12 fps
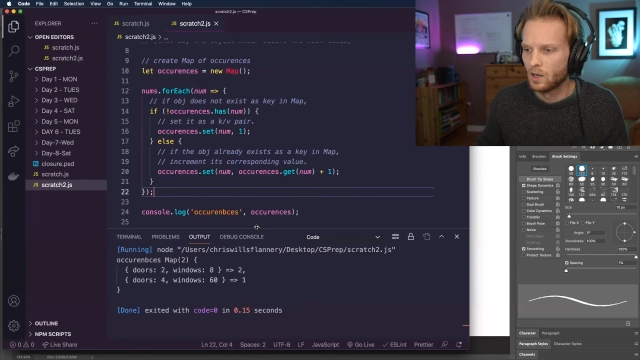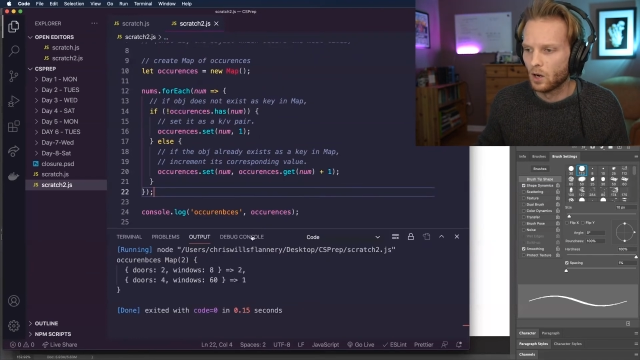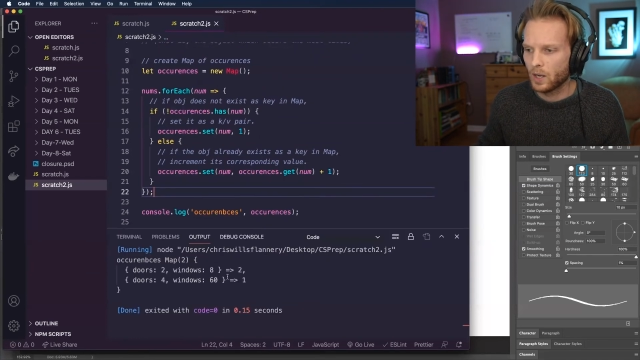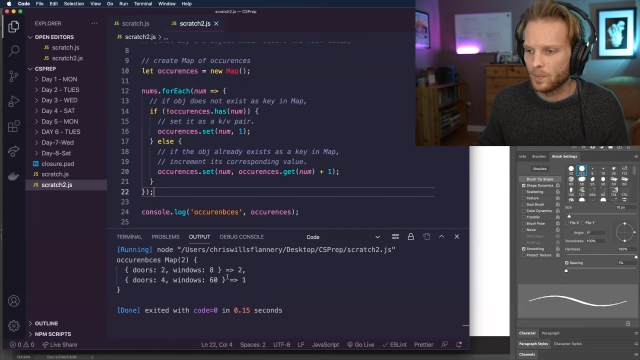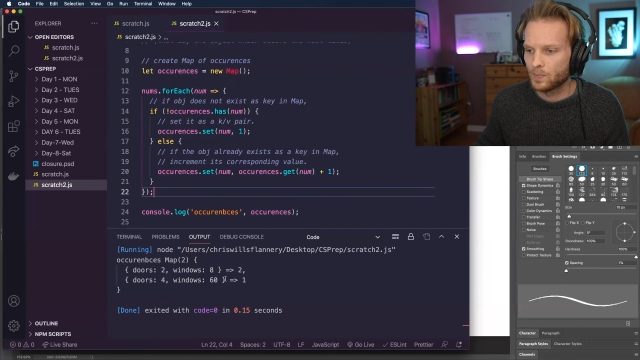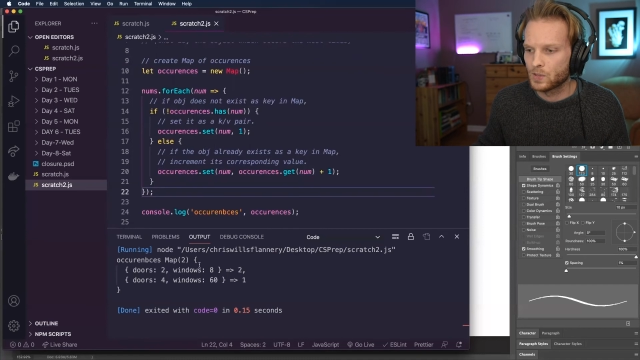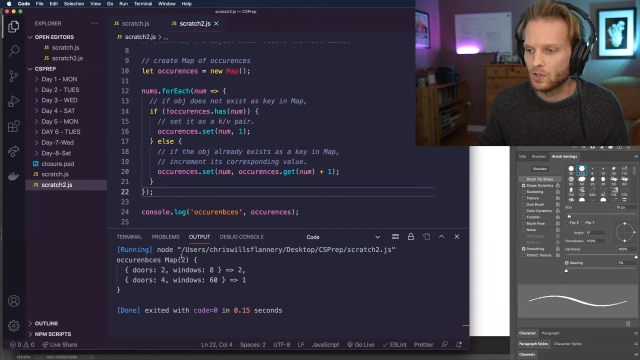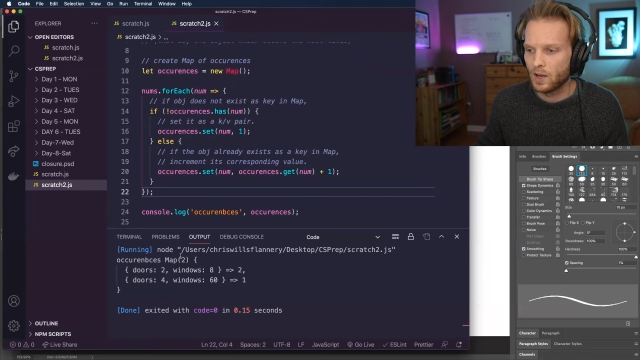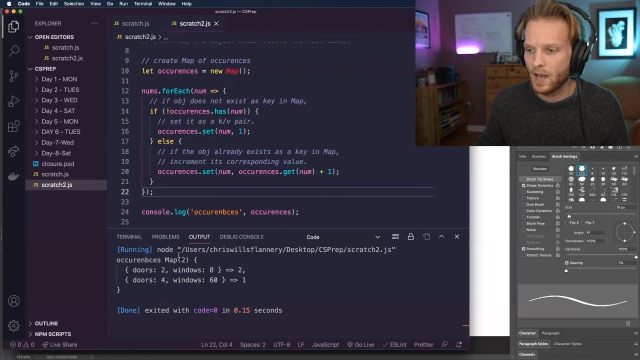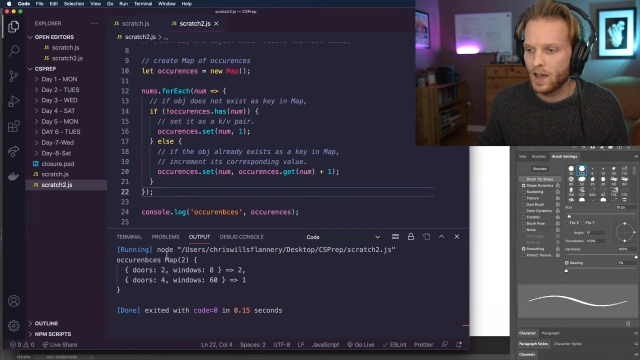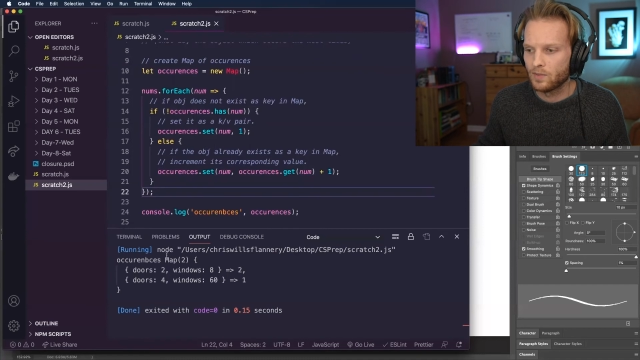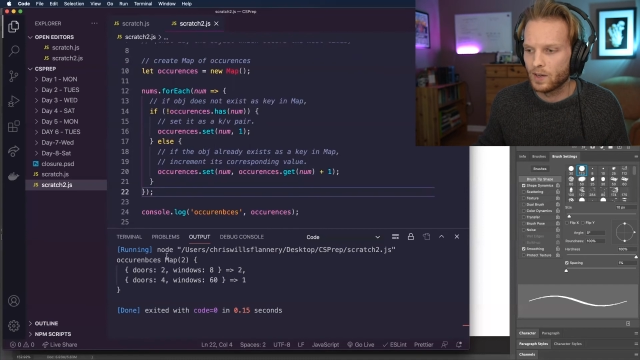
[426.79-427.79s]
Okay, so I
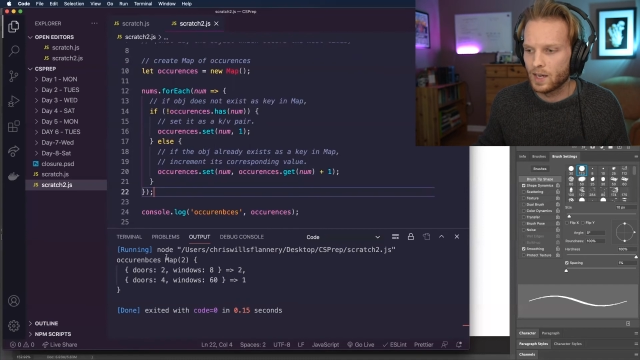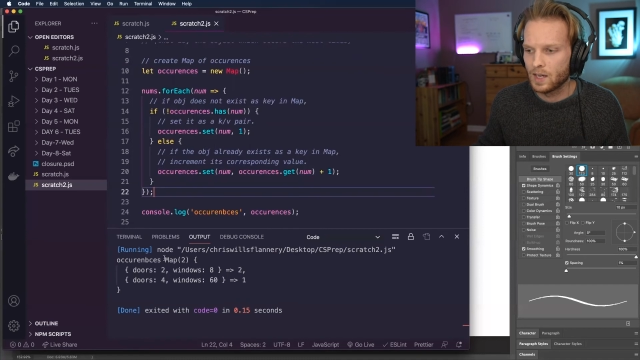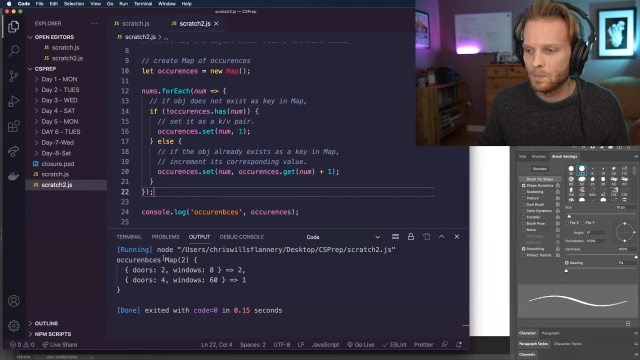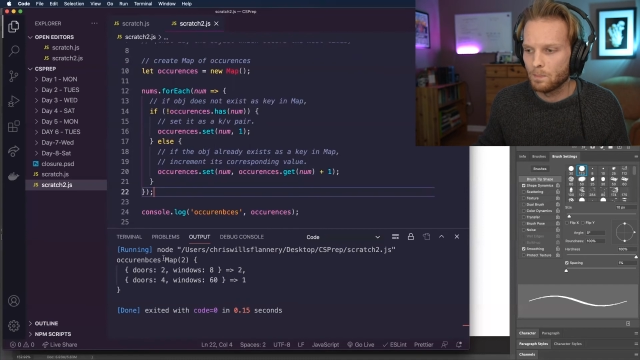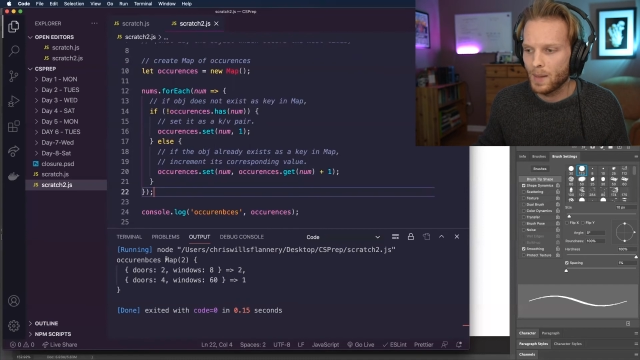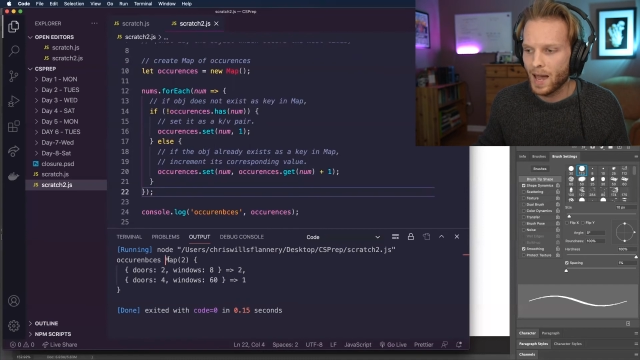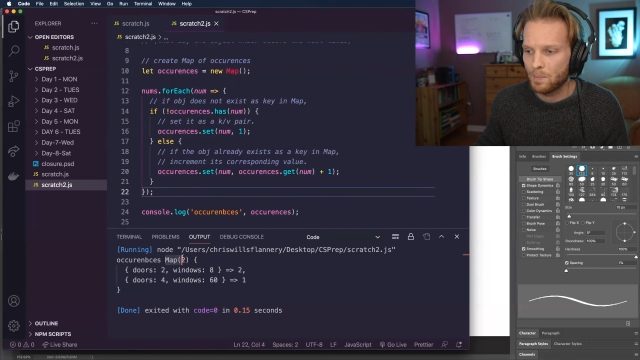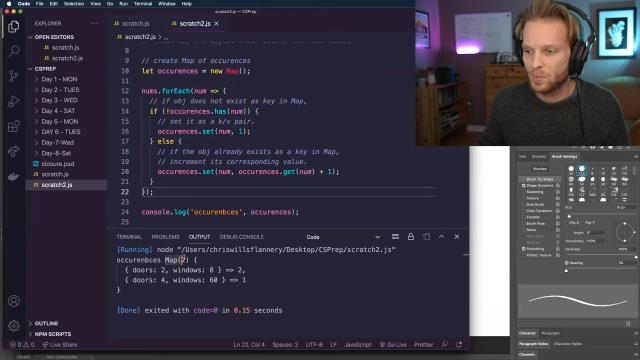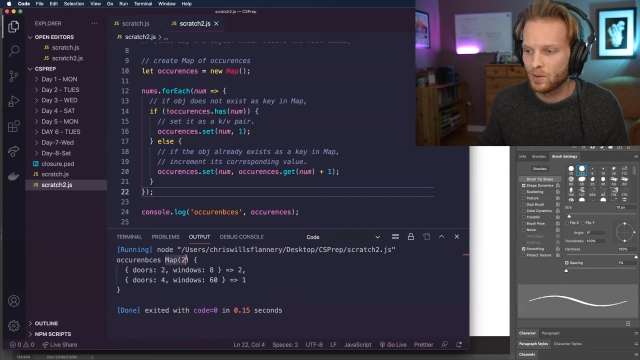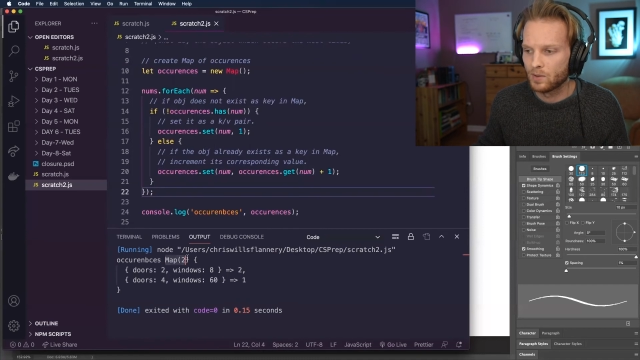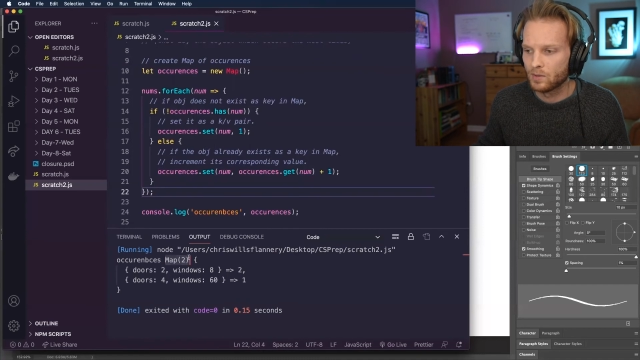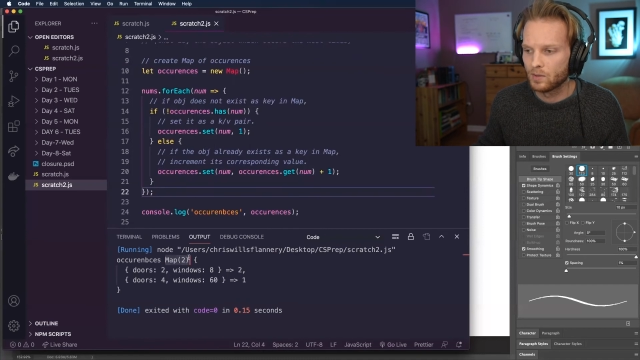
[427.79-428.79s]
have a map
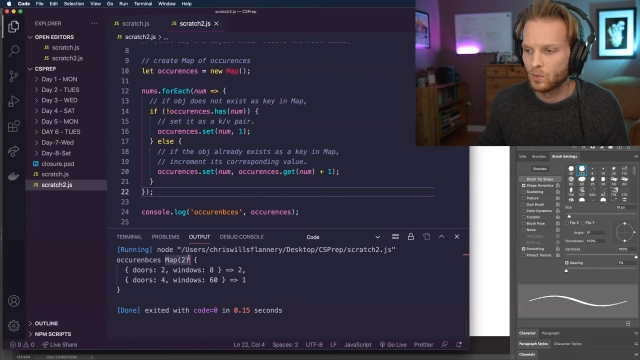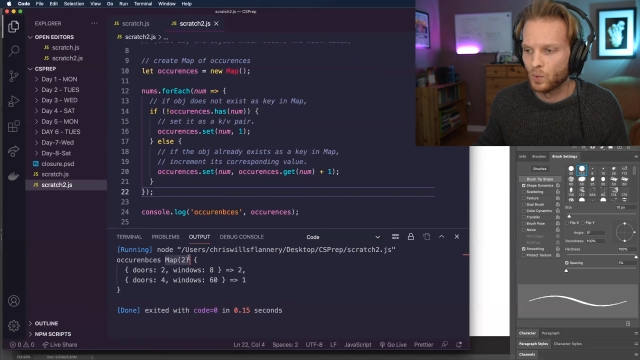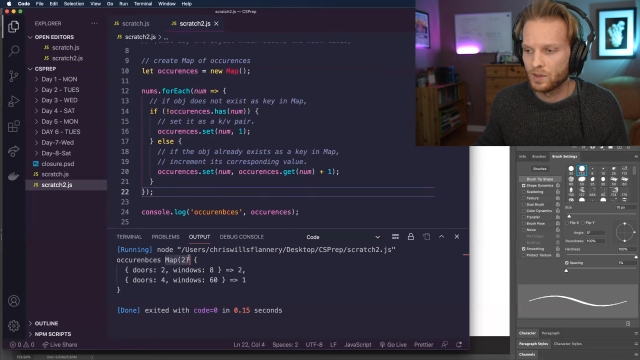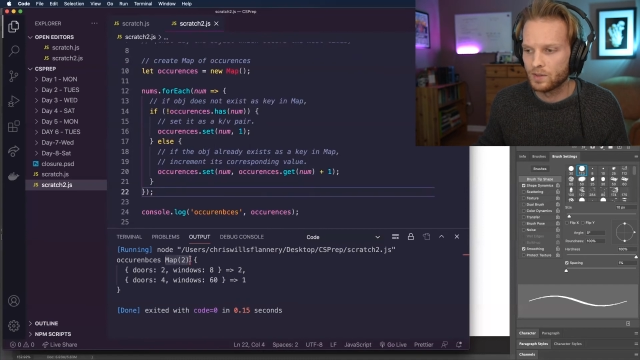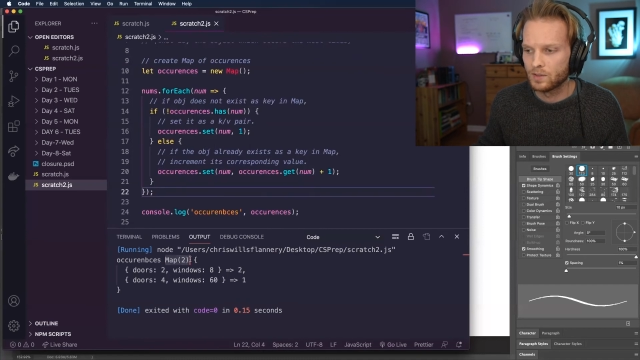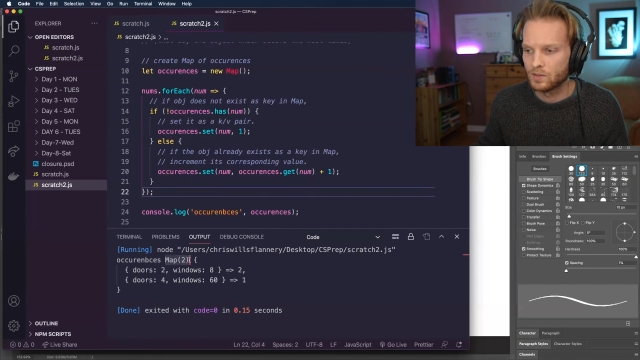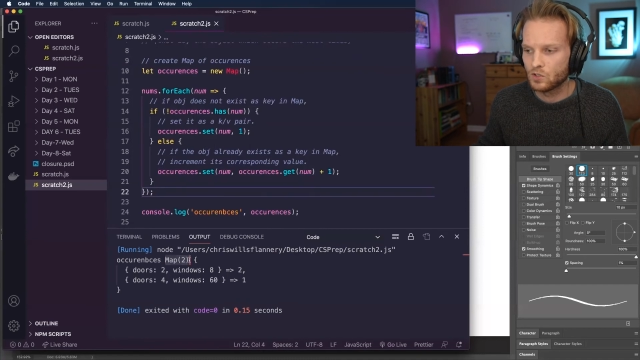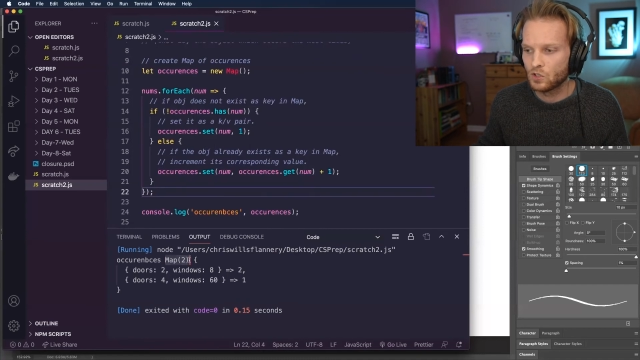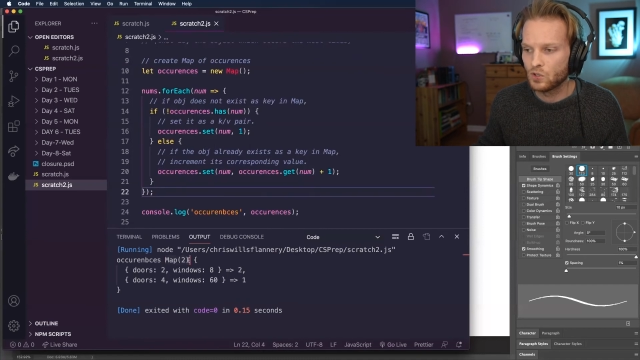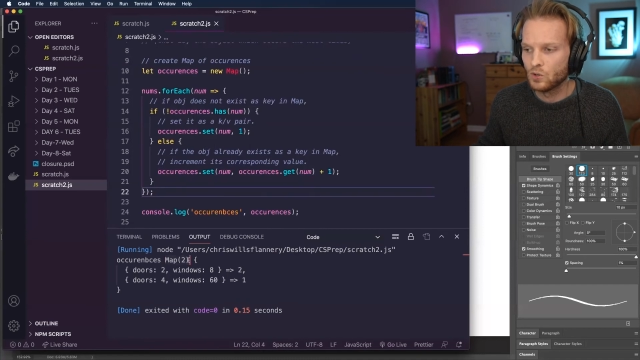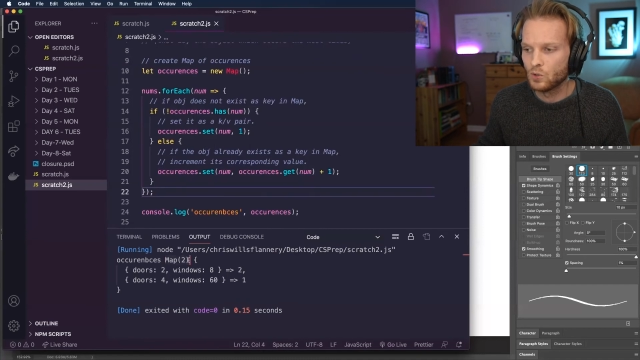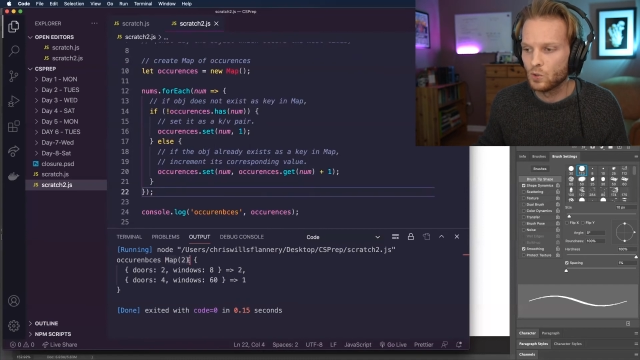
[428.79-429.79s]
with
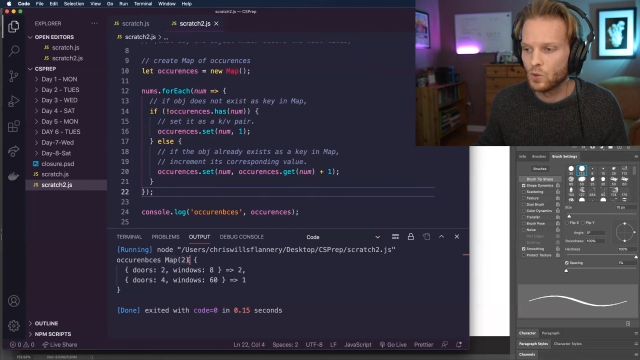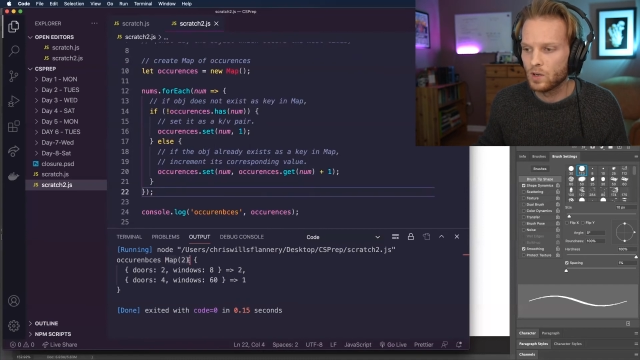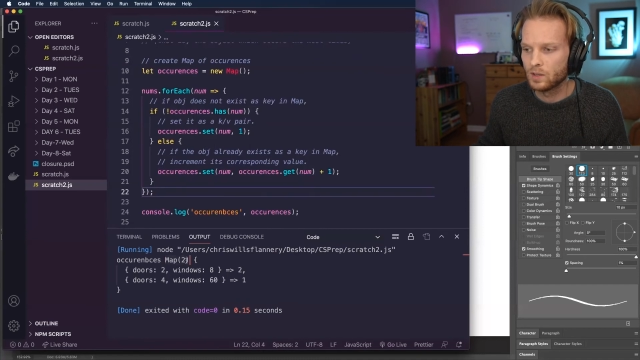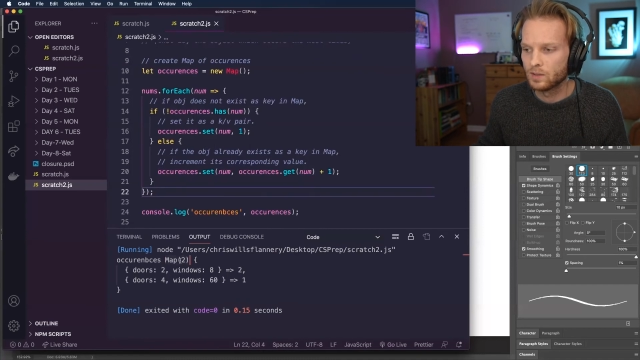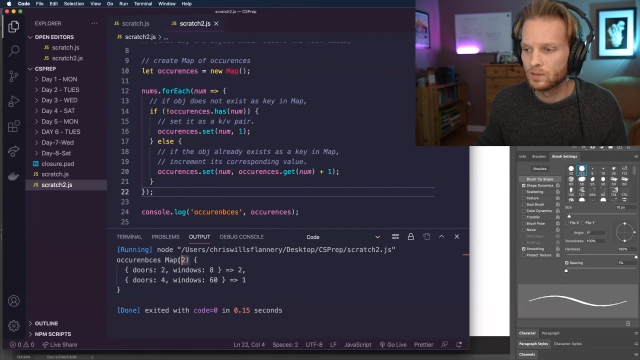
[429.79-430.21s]
two